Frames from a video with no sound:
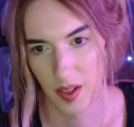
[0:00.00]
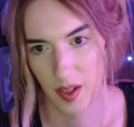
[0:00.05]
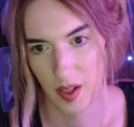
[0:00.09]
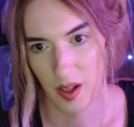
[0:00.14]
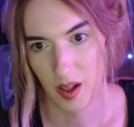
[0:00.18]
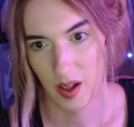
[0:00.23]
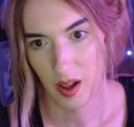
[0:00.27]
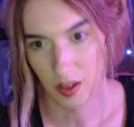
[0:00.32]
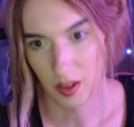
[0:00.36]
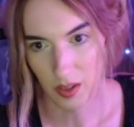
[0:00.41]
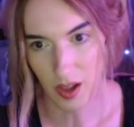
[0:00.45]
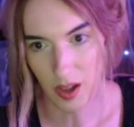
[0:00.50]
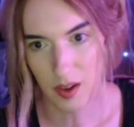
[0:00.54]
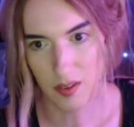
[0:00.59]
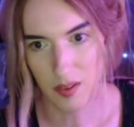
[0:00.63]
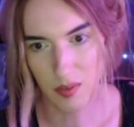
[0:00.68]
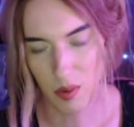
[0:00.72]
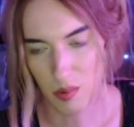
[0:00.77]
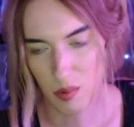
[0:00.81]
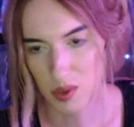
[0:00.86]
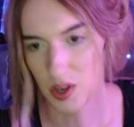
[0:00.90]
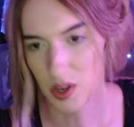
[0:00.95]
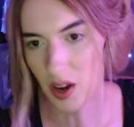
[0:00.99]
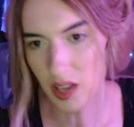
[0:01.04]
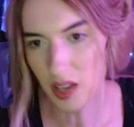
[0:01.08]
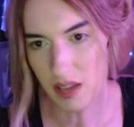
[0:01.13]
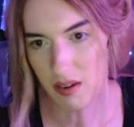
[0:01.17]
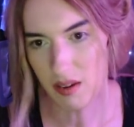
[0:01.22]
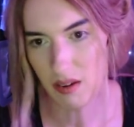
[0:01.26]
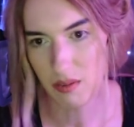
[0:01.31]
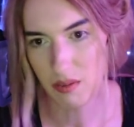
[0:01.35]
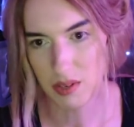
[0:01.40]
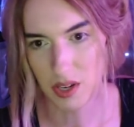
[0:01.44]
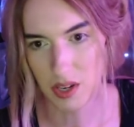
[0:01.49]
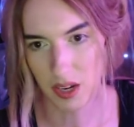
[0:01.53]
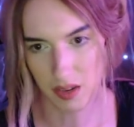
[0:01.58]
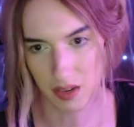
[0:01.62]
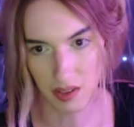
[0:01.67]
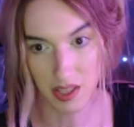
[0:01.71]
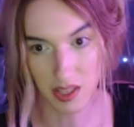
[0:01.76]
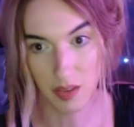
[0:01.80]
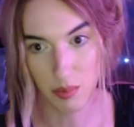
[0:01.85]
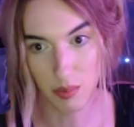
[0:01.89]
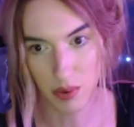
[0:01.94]
a lot of what we're talking about
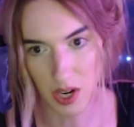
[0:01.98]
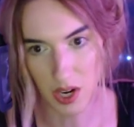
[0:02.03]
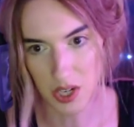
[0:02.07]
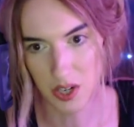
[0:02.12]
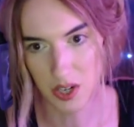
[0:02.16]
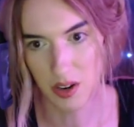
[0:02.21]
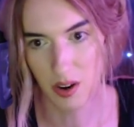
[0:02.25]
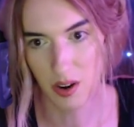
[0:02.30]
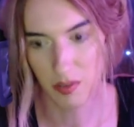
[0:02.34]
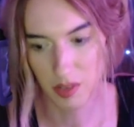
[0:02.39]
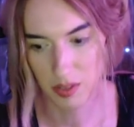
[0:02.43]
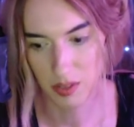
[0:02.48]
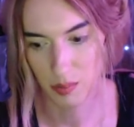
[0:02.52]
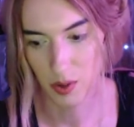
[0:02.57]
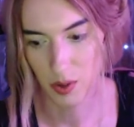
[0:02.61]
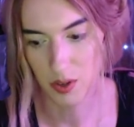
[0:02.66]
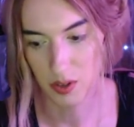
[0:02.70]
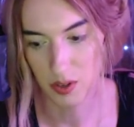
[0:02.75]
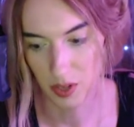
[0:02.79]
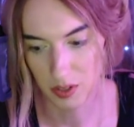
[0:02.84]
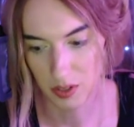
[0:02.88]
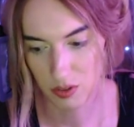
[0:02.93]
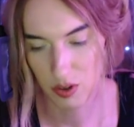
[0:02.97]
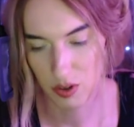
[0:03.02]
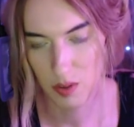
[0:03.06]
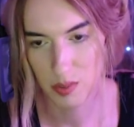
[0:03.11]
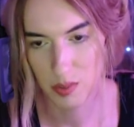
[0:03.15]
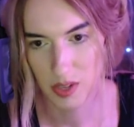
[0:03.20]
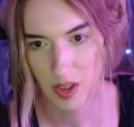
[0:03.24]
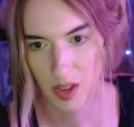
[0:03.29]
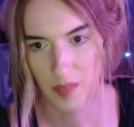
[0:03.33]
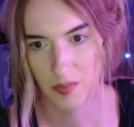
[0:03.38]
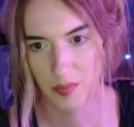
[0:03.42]
the oppression of these marginalized groups.